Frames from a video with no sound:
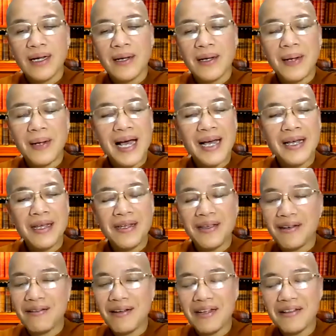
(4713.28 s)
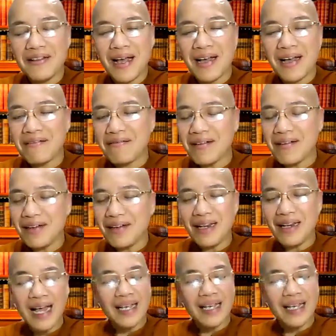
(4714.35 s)
uh, I, I, I
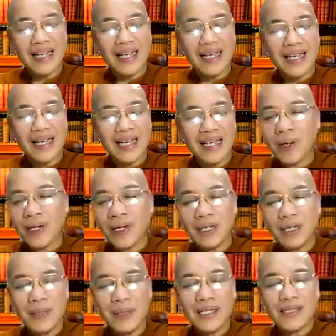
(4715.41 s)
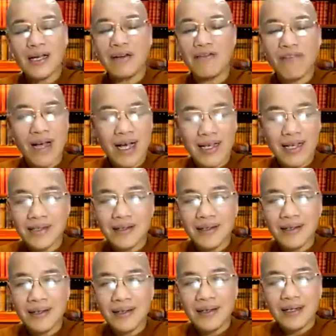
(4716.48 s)
really like one, one of his
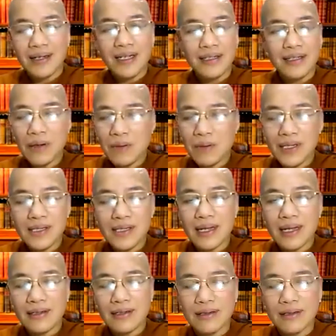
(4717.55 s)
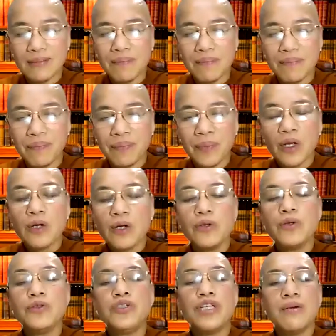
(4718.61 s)
advice. He told us that
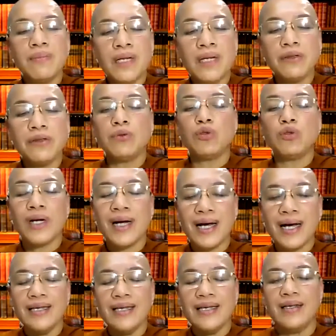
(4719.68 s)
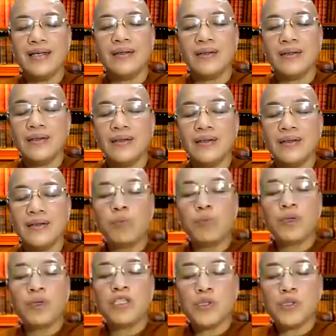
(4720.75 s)
you don't need to try
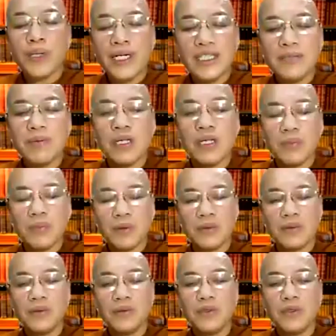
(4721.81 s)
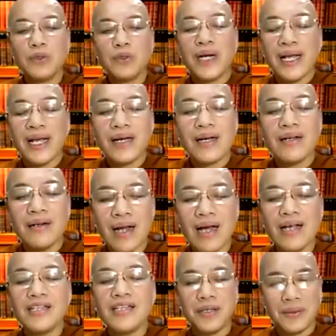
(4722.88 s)
to persuade people to
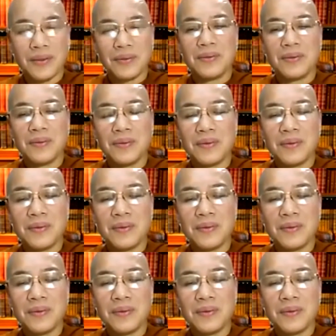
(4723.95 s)
recognize you